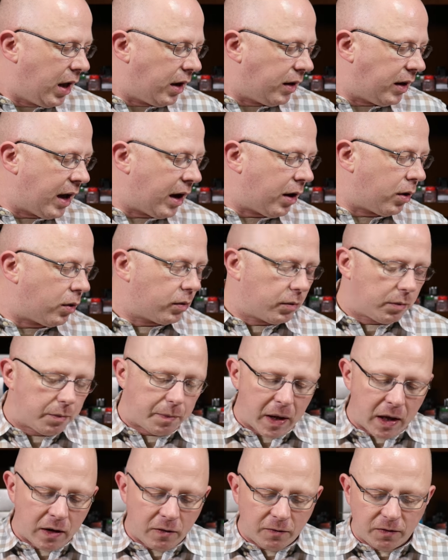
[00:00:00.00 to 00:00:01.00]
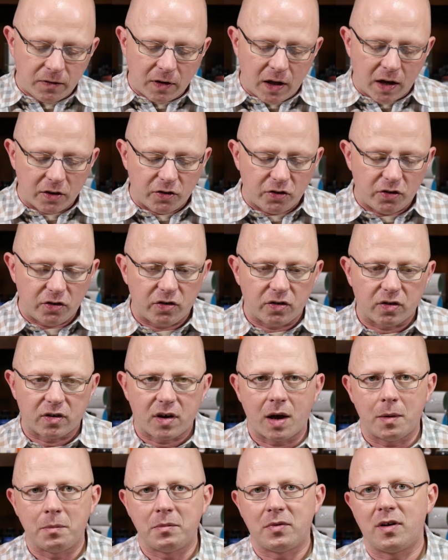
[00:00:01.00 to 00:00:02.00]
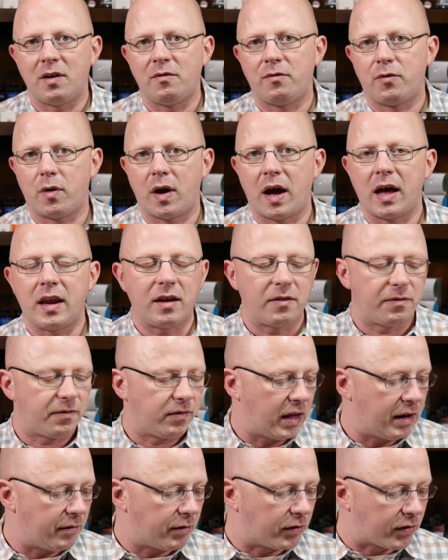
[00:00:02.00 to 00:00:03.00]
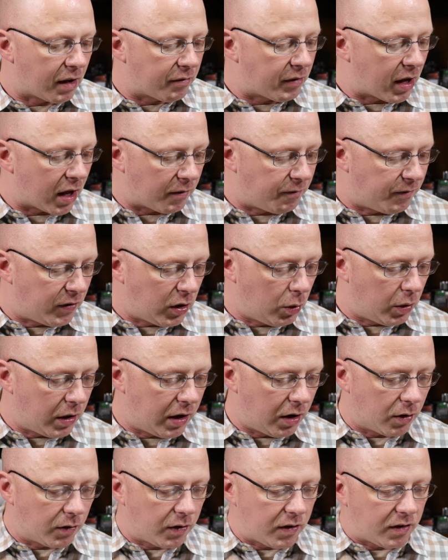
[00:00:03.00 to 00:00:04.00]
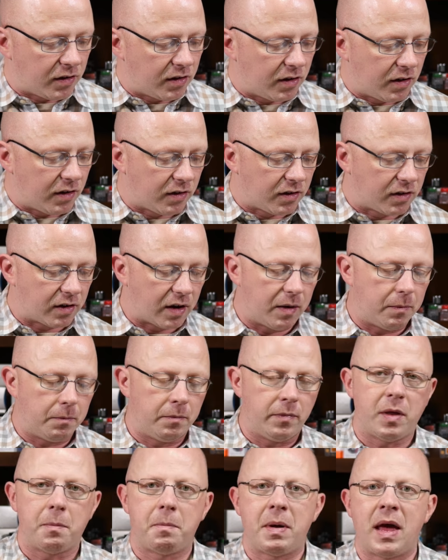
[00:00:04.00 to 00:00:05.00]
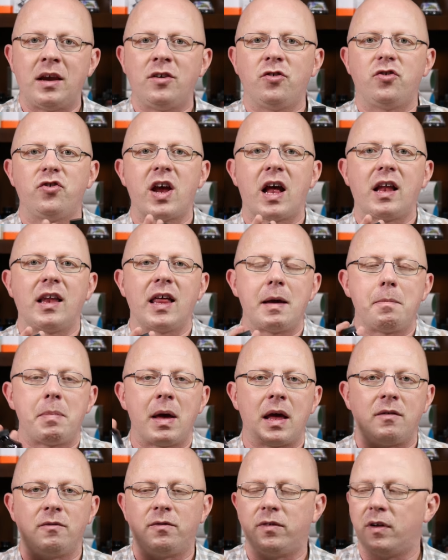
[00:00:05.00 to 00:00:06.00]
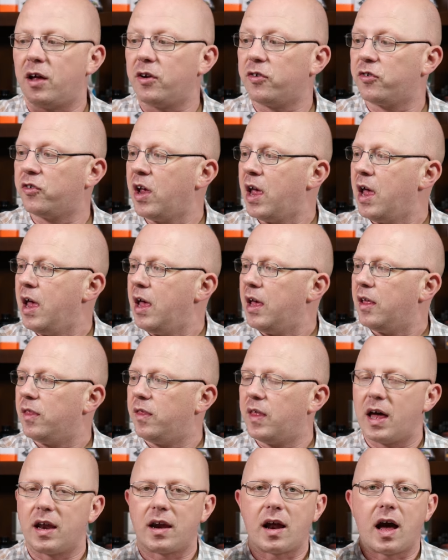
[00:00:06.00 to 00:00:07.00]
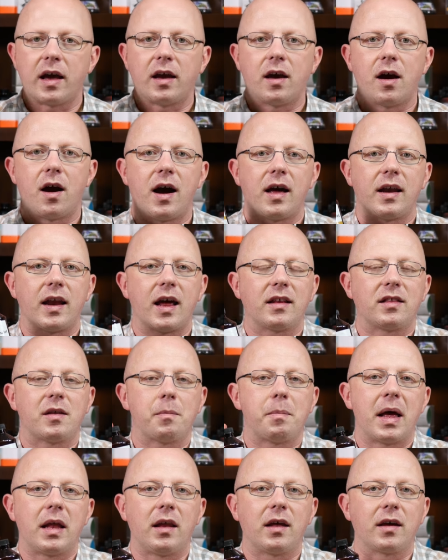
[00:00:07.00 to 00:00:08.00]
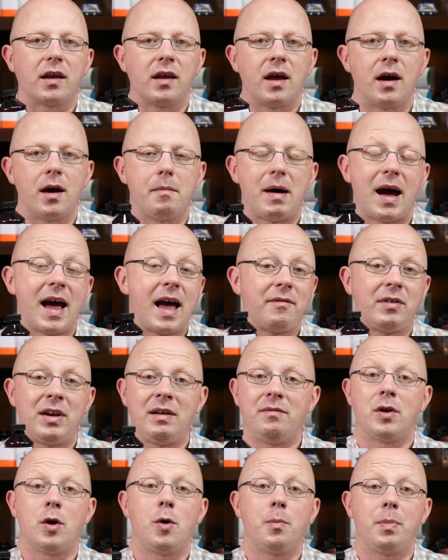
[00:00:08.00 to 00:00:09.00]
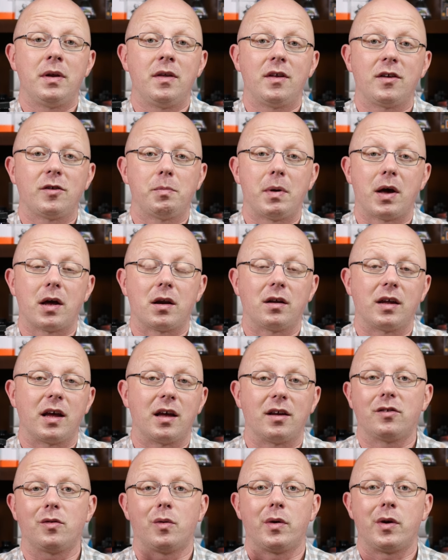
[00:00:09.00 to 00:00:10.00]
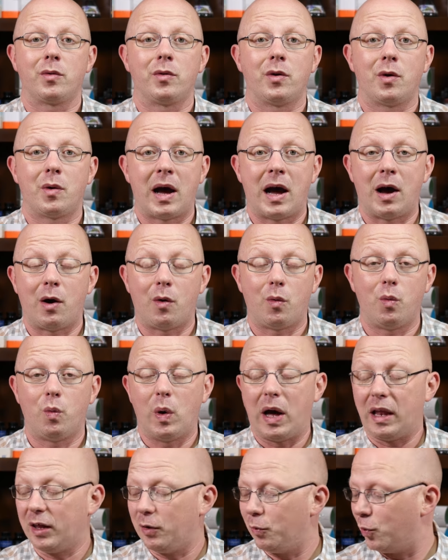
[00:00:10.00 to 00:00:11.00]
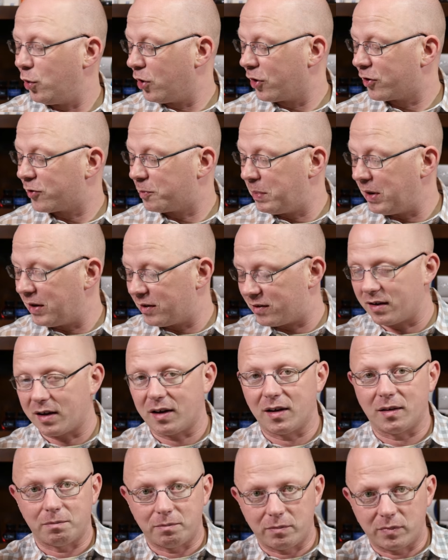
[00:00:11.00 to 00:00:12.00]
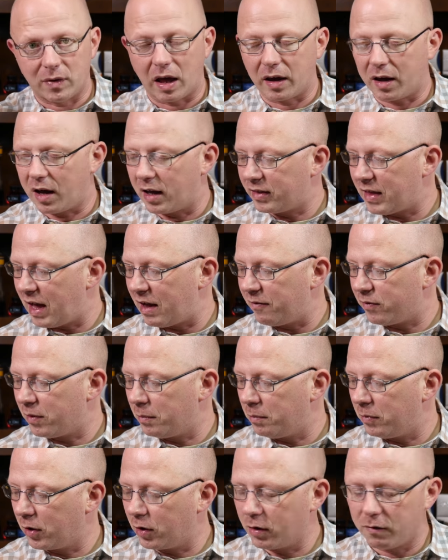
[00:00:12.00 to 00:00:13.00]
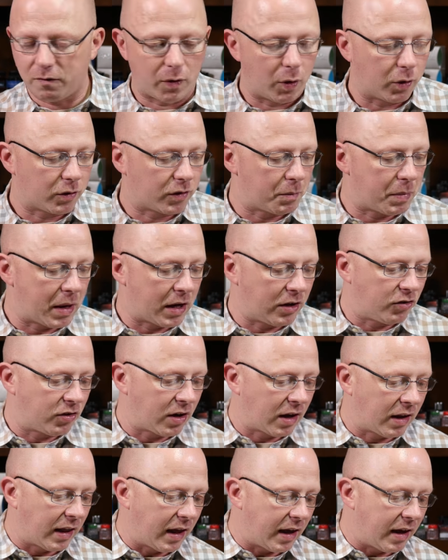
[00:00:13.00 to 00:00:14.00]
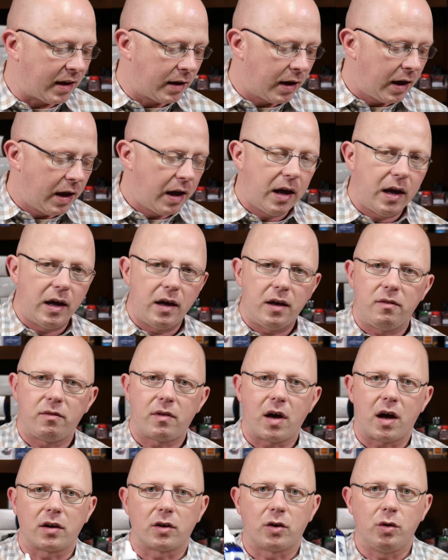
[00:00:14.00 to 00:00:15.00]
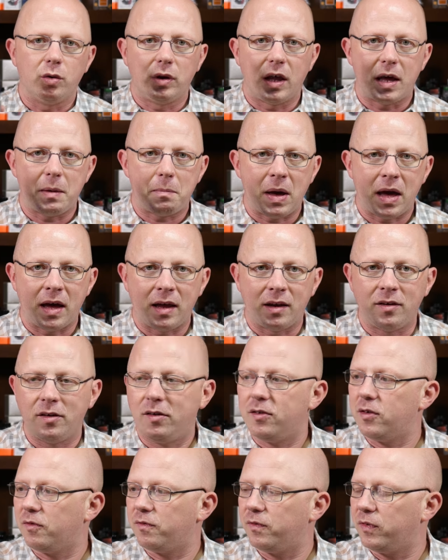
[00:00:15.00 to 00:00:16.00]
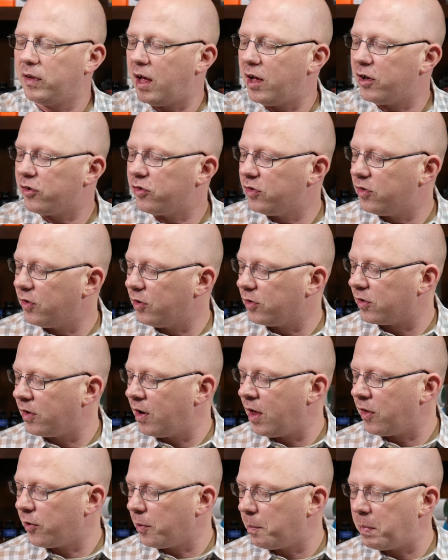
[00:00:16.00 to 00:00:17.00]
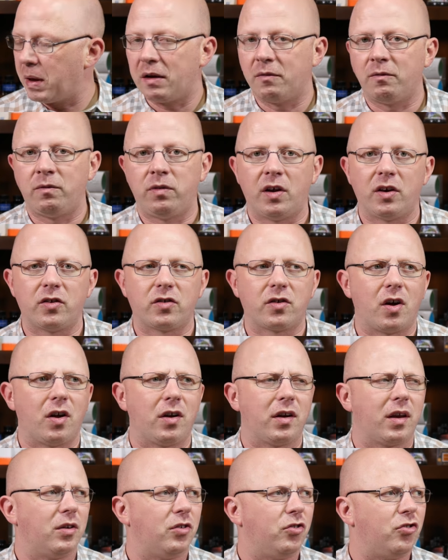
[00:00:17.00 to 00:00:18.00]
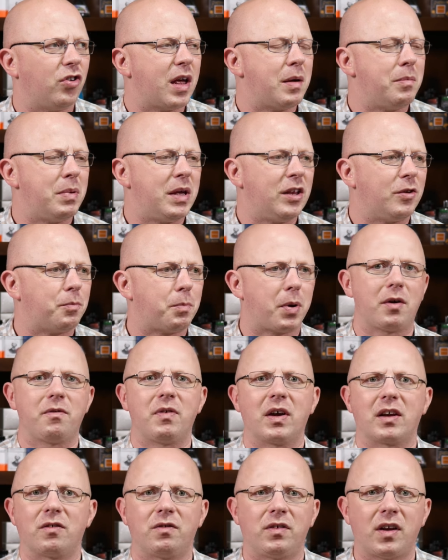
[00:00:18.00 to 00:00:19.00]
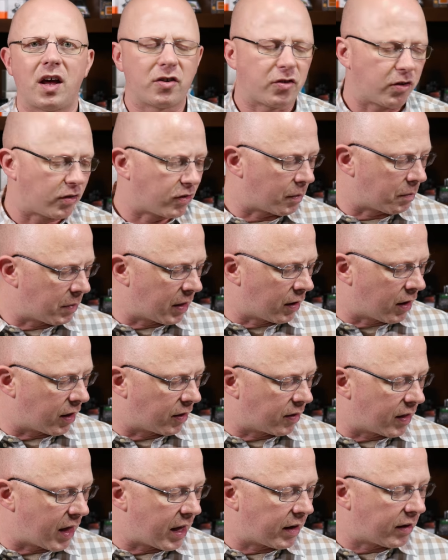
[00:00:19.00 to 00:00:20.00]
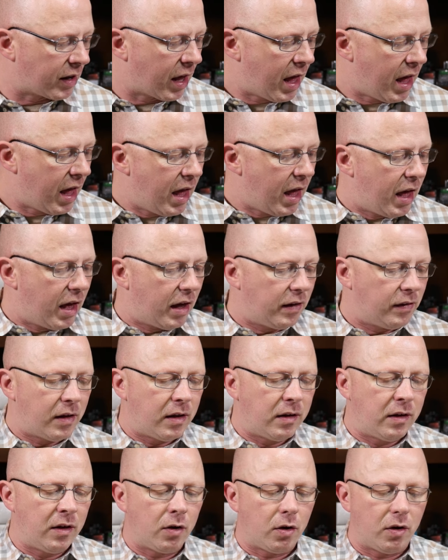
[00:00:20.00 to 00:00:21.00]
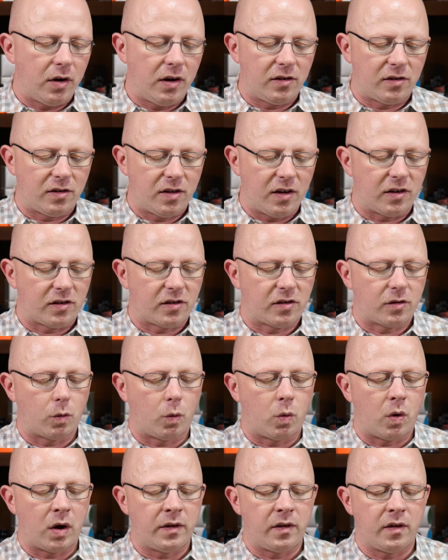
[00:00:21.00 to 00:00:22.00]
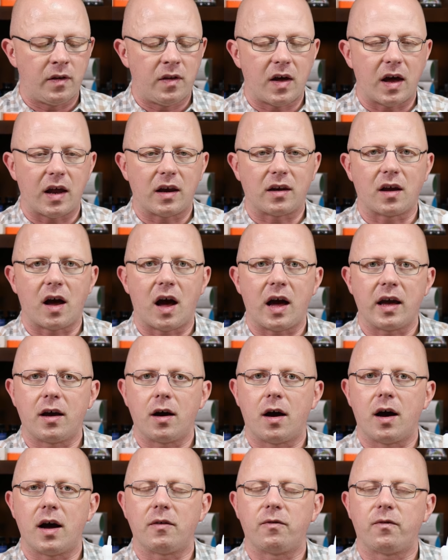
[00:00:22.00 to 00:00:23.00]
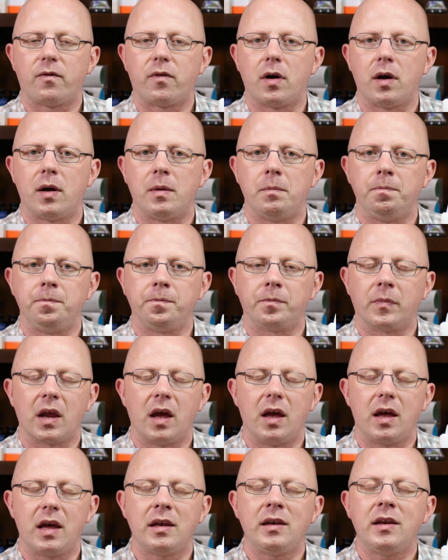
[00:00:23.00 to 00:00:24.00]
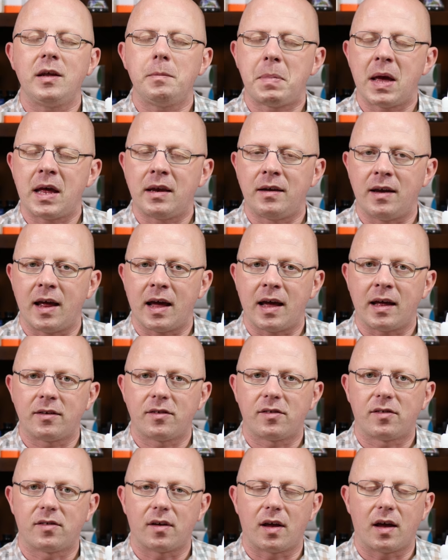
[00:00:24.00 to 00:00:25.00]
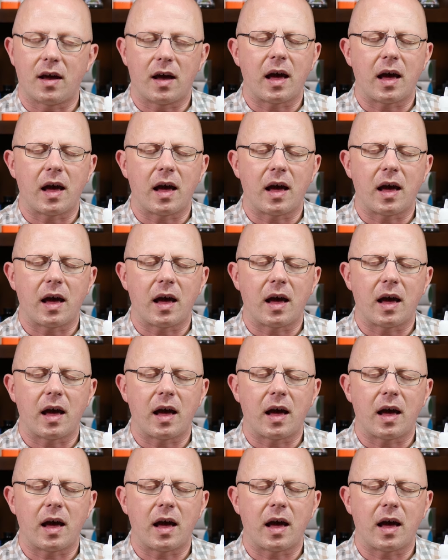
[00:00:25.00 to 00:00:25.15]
Now, pen flush comes in a variety of flavors. I've got a few here. This is um, the Pen Chalet Pen Flush that I got at the Pelikan Hub. I haven't even opened this bottle yet, so I don't know how well it works, but uh, I got that from the good folks at Pen Chalet. You've got Goulet Pens Flush. There's another pen flush called a JB's Perfect Flush or something like that. And then there is this one that I got from Indy-Pen-Dance.